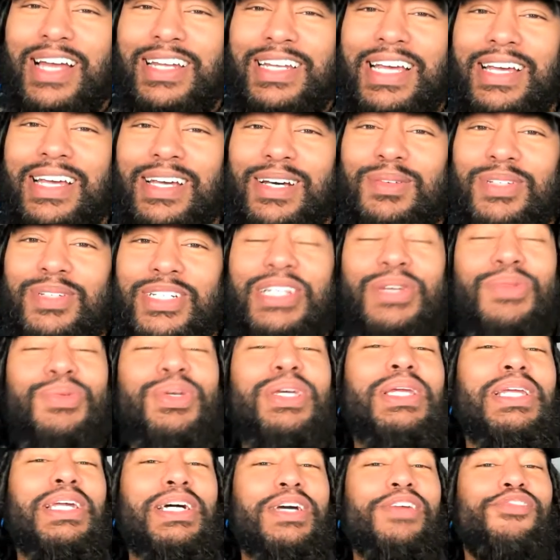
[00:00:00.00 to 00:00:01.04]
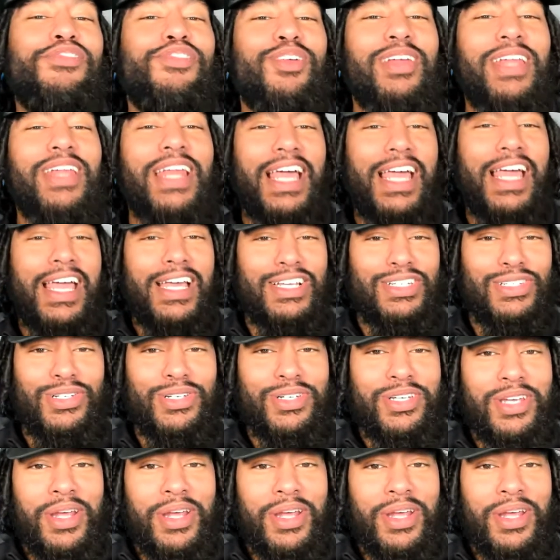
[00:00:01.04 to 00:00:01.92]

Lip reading: that help? Did it? We looking for the answers.